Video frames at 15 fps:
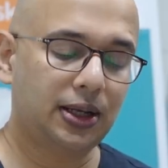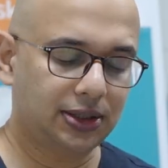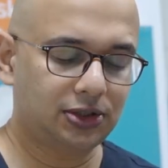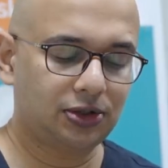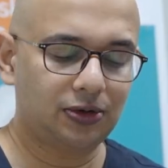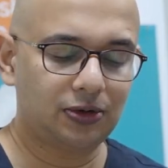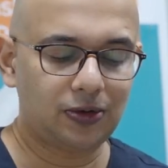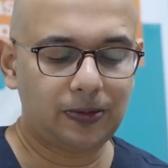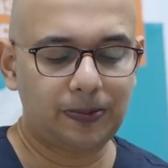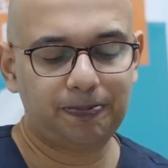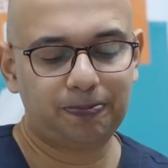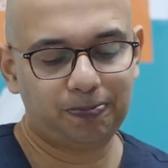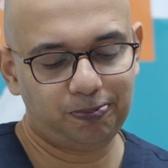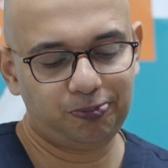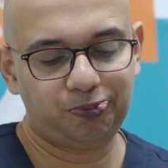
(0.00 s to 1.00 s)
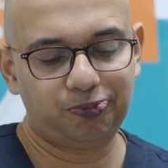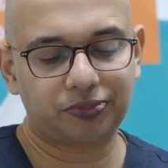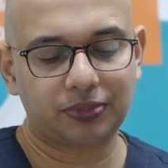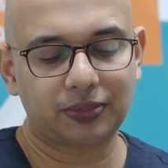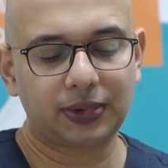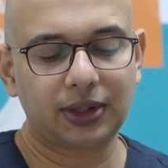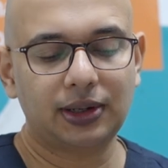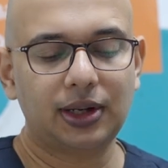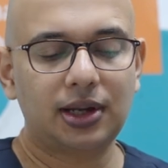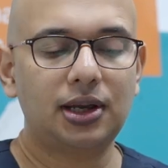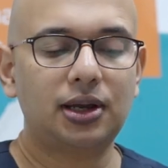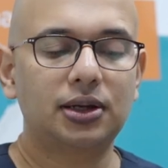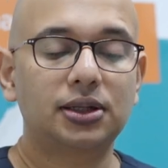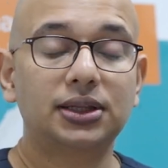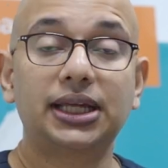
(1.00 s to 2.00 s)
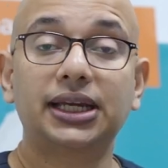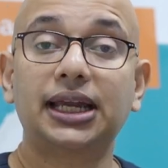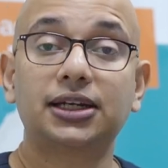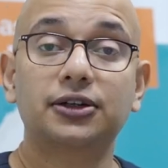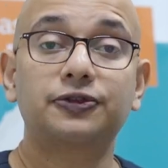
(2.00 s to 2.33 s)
So they get